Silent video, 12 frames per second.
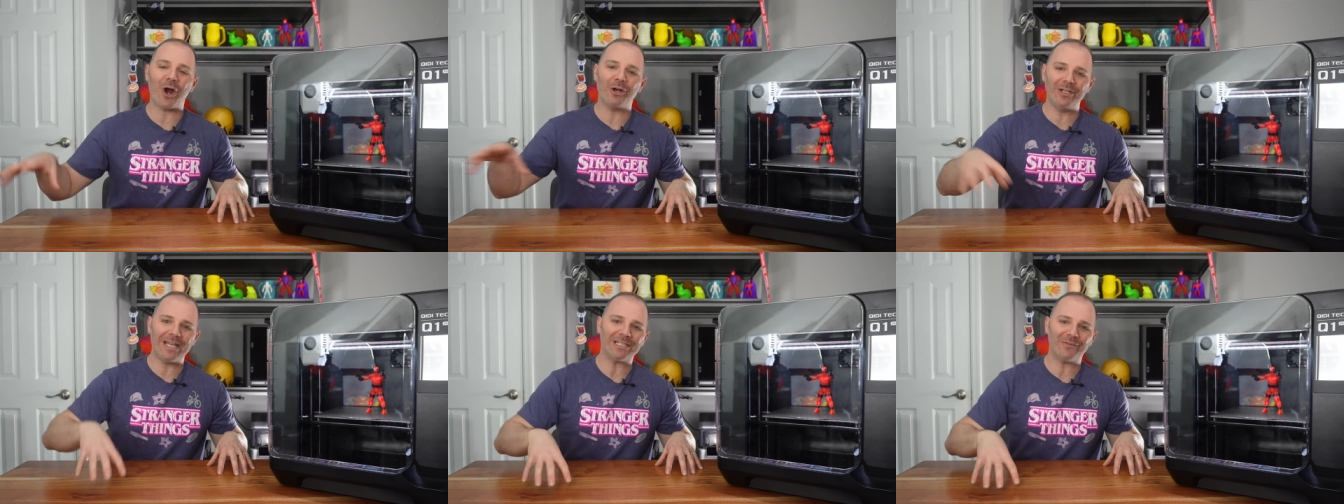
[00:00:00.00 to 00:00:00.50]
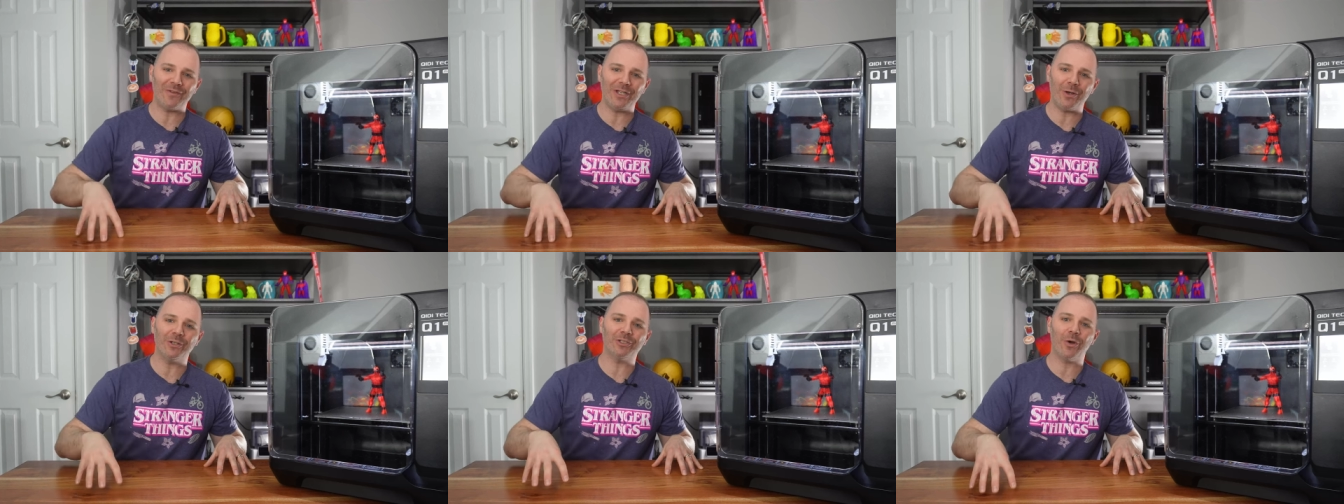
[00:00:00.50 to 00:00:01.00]
Our next
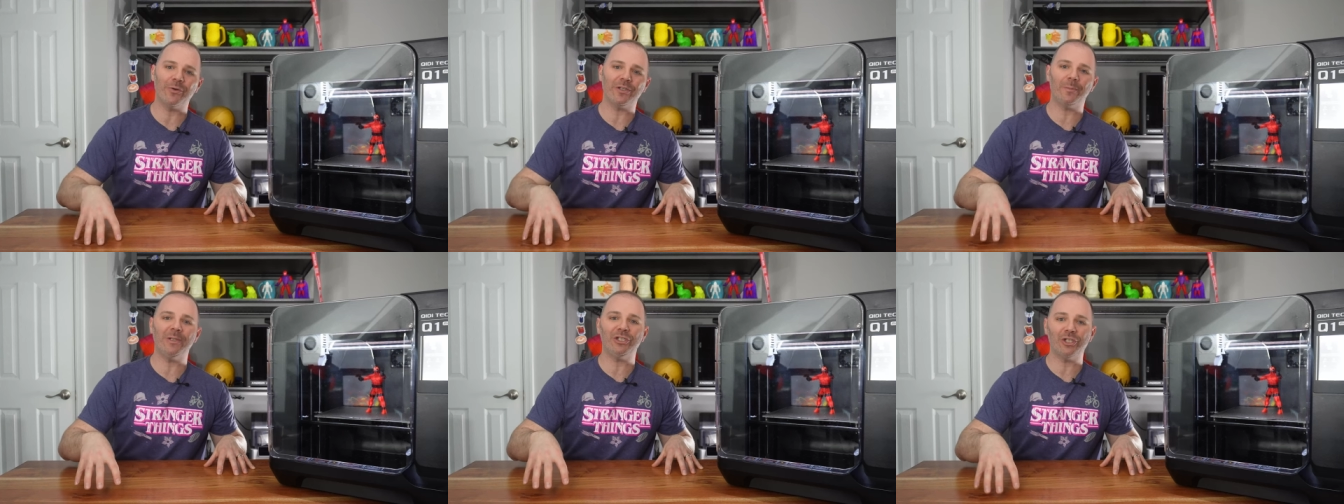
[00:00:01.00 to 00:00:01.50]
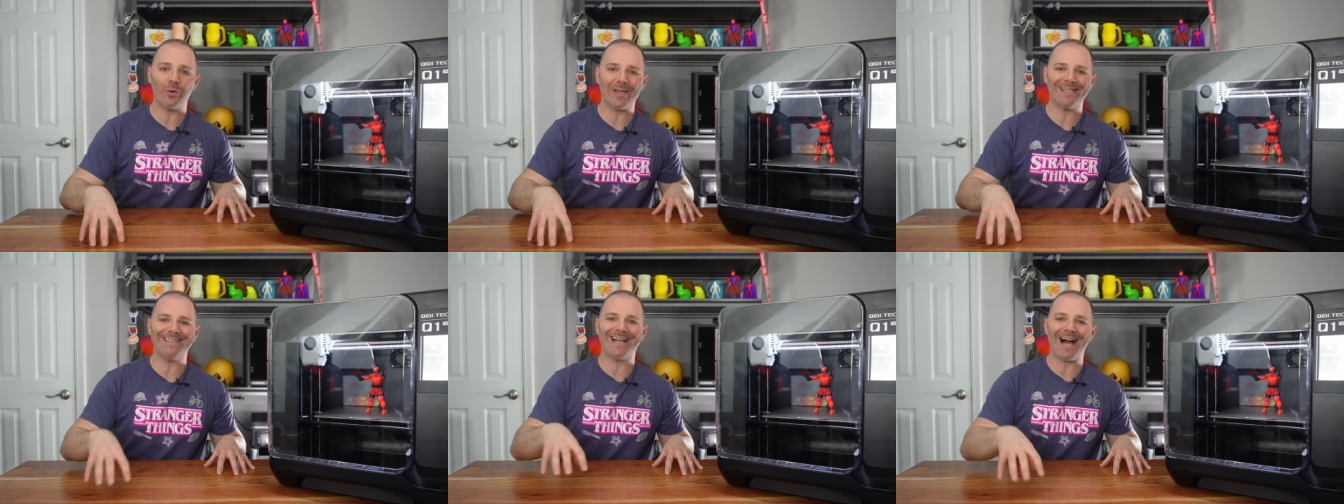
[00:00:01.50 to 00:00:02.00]
video is going to be
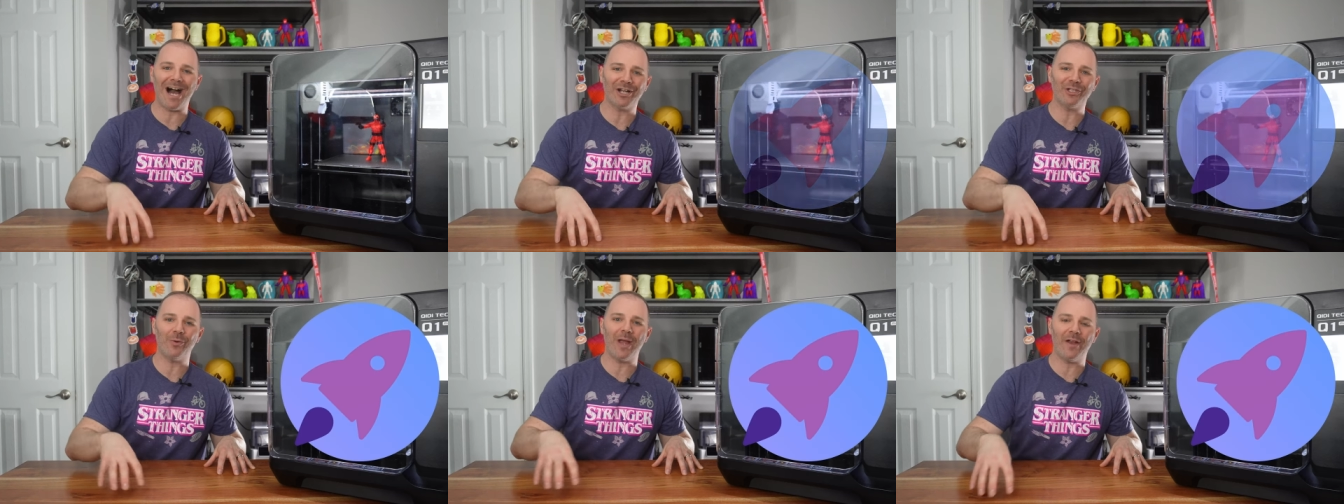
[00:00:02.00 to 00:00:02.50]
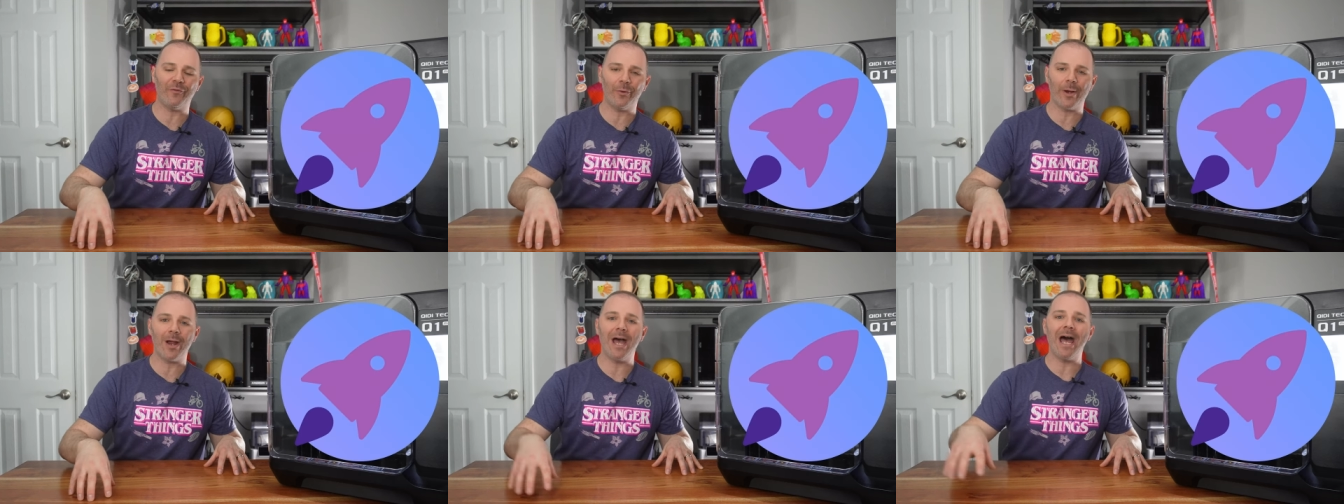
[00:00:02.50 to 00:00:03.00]
showcasing
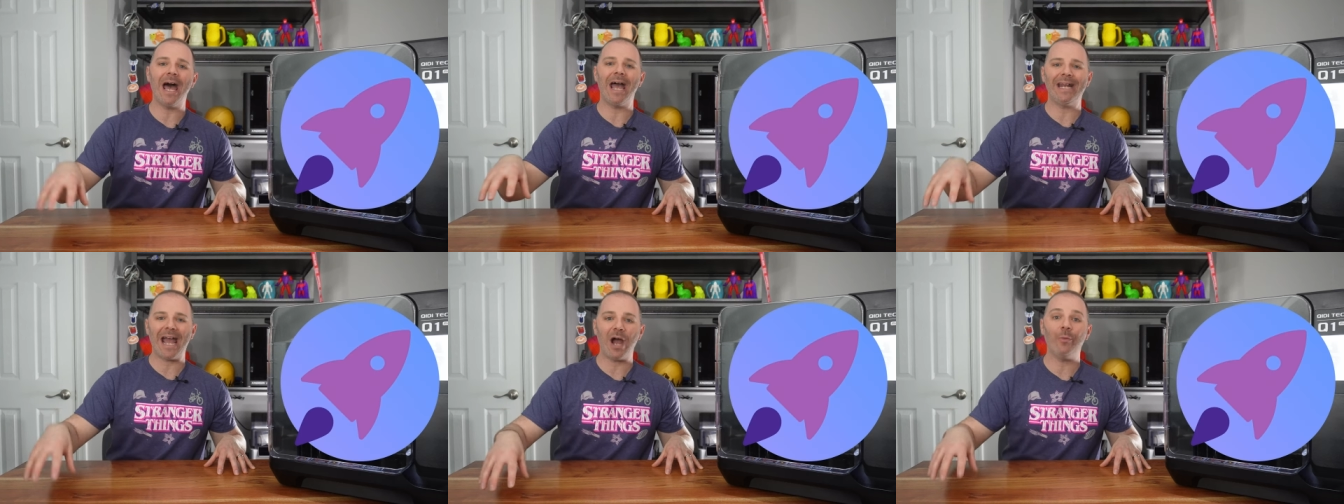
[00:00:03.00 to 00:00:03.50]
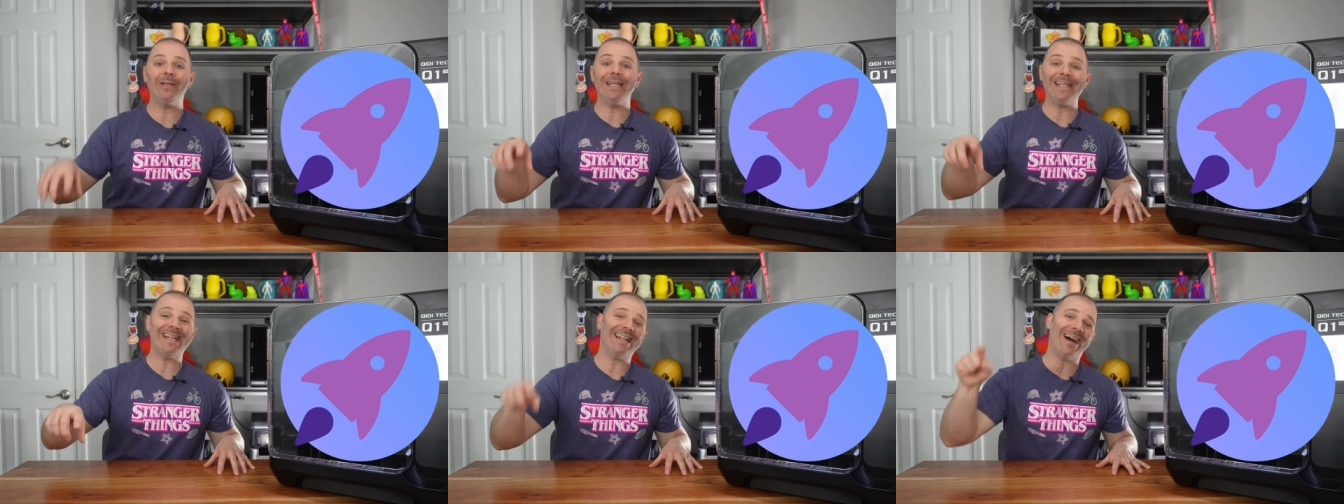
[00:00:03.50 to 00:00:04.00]
OctoEverywhere and how we can
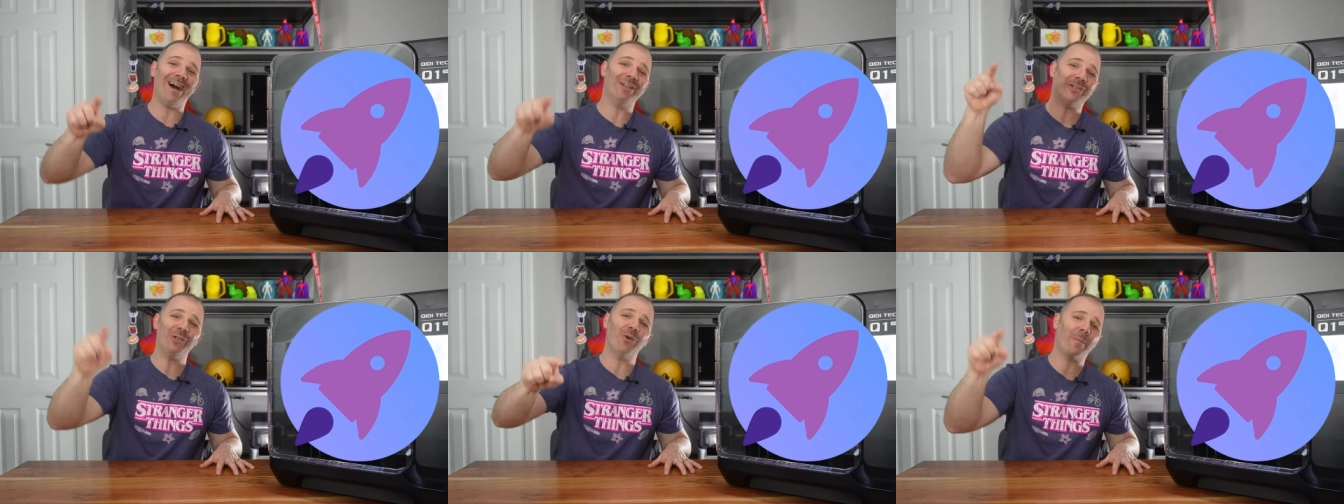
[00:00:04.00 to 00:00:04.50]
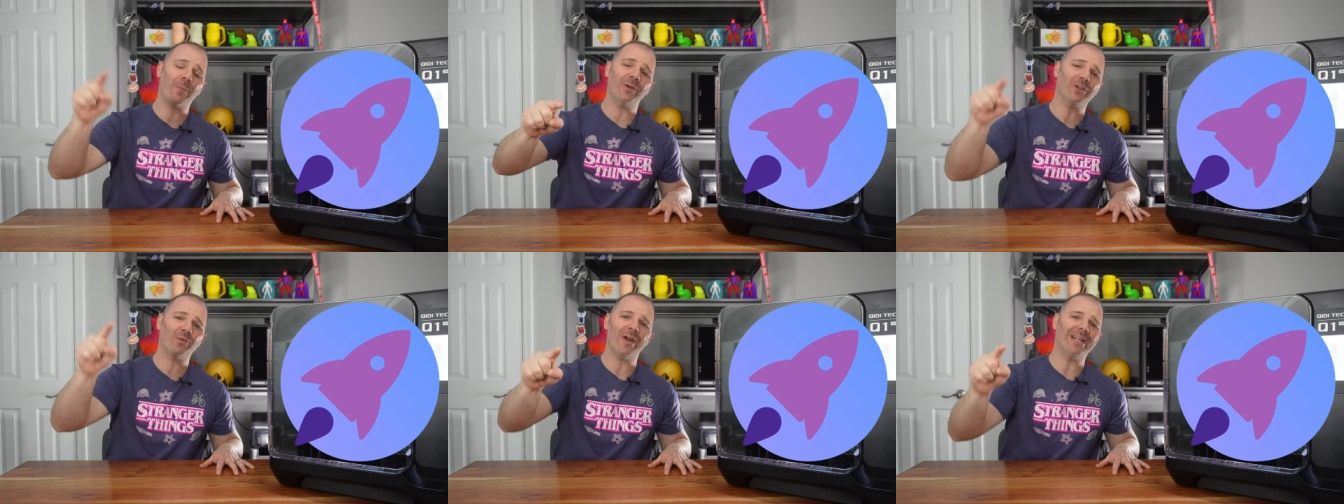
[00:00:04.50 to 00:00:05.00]
get it onto your
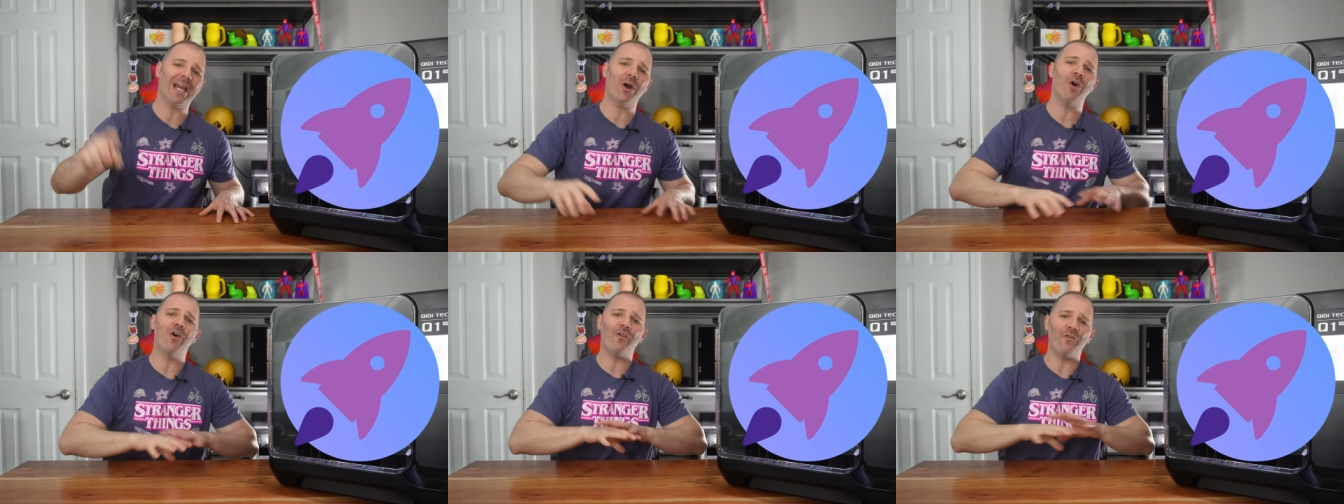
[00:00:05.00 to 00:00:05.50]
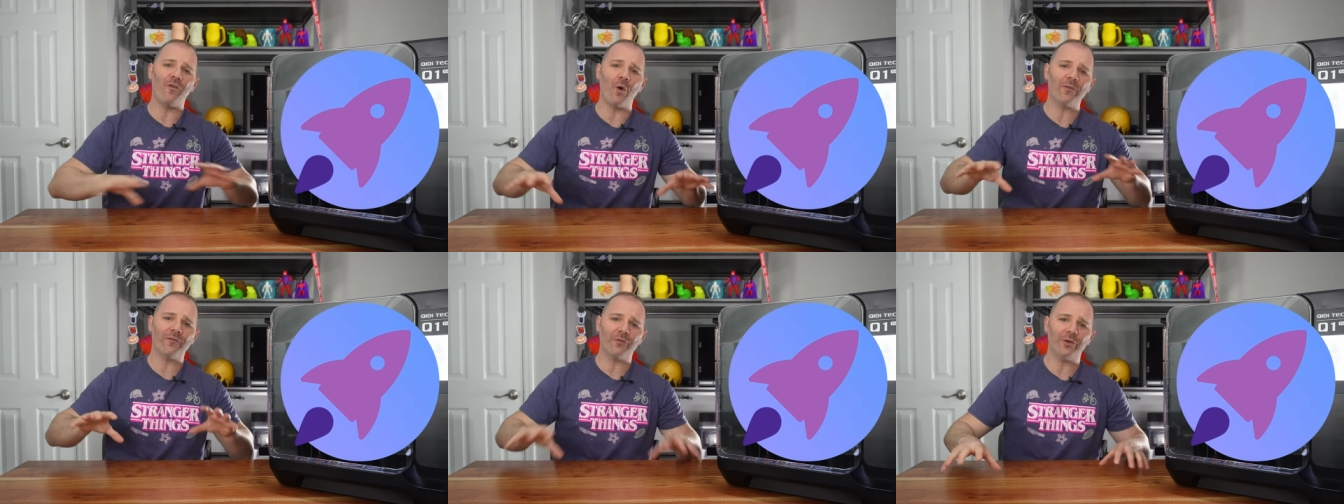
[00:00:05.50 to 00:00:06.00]
printer right now
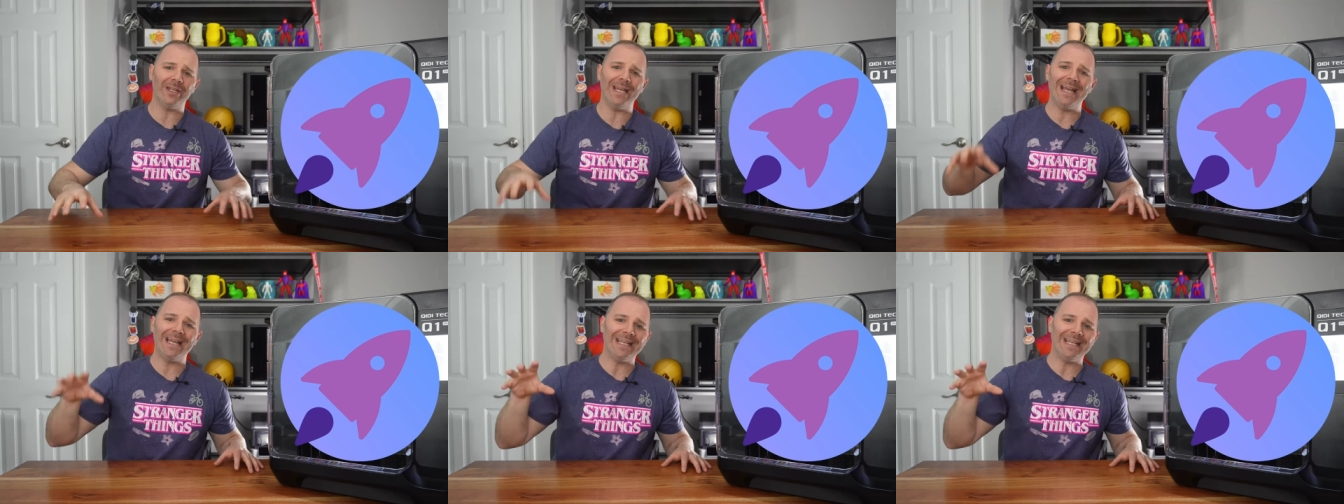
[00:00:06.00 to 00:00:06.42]
for free.